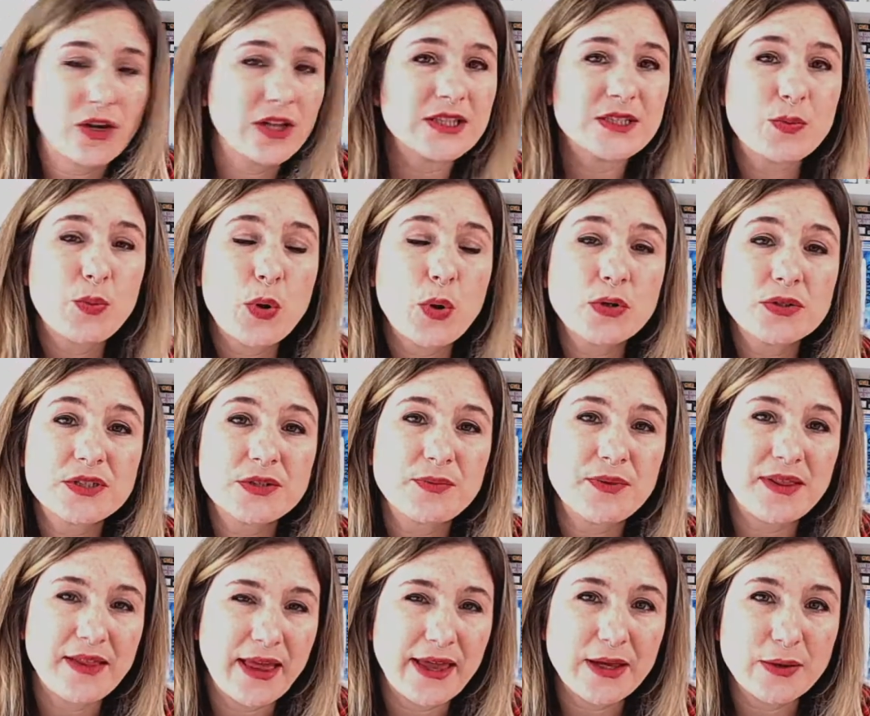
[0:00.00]
They're not
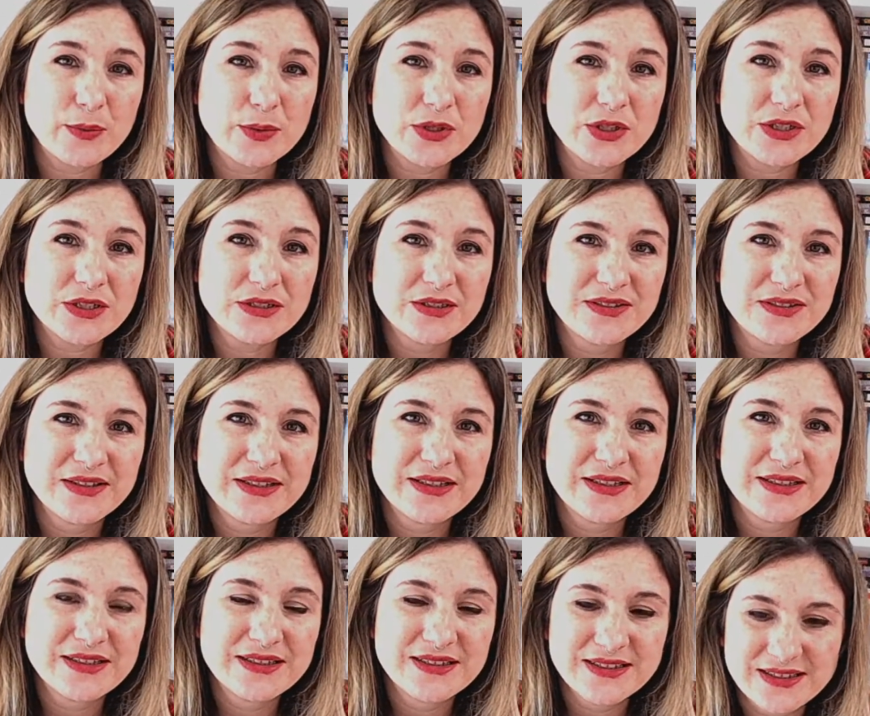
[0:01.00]
supposed to be likable,
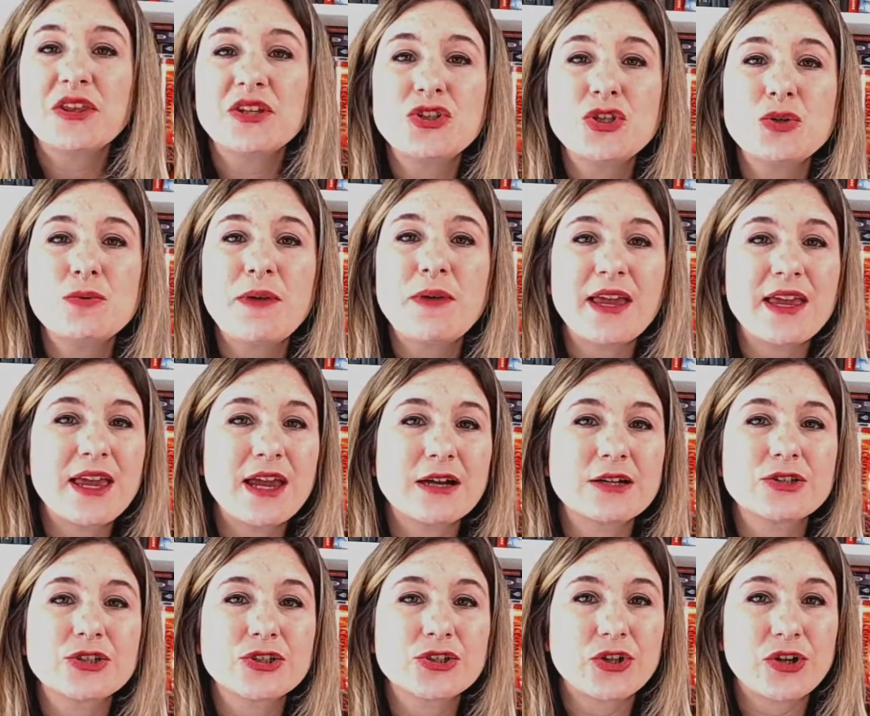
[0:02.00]
but the two
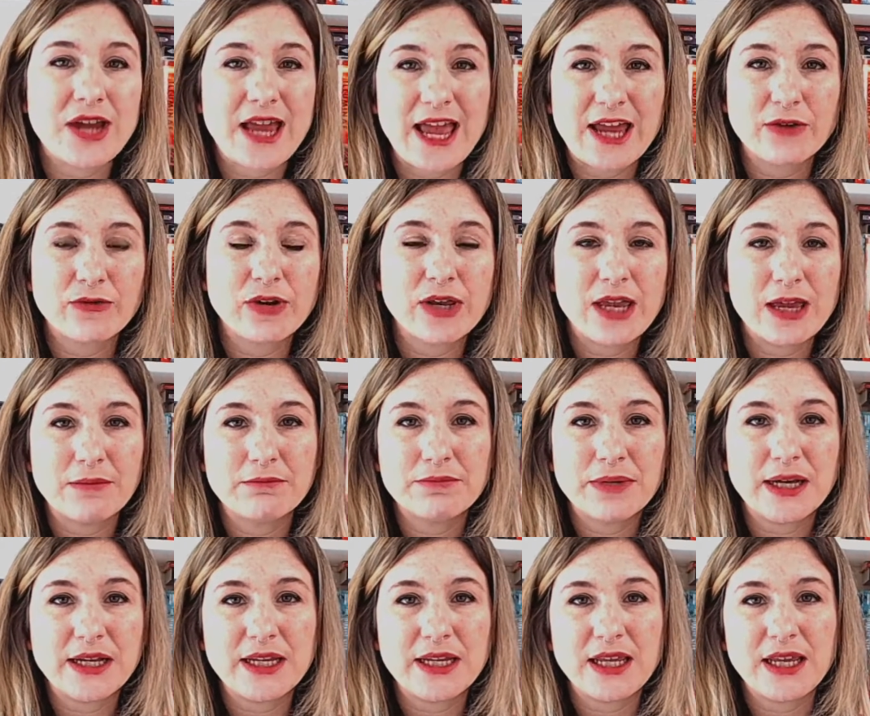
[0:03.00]
main characters are Henry
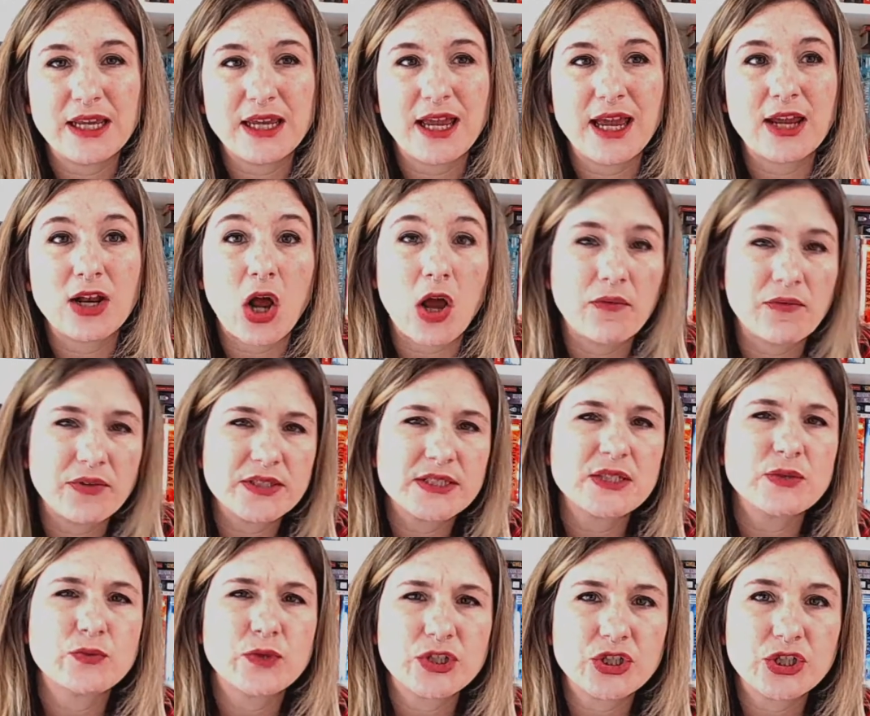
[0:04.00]
and Bunny, and
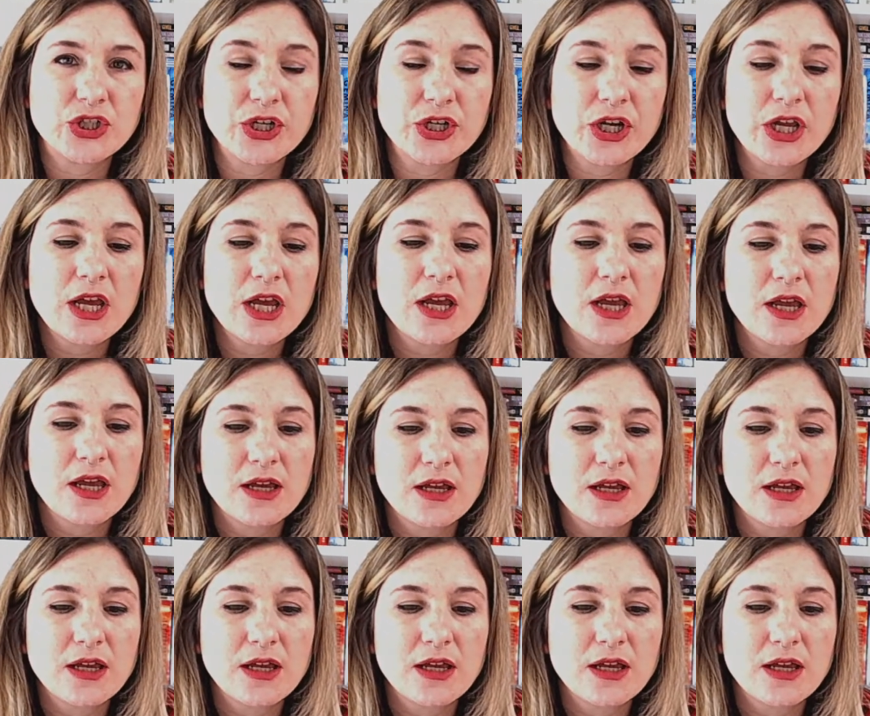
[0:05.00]
obviously Richard.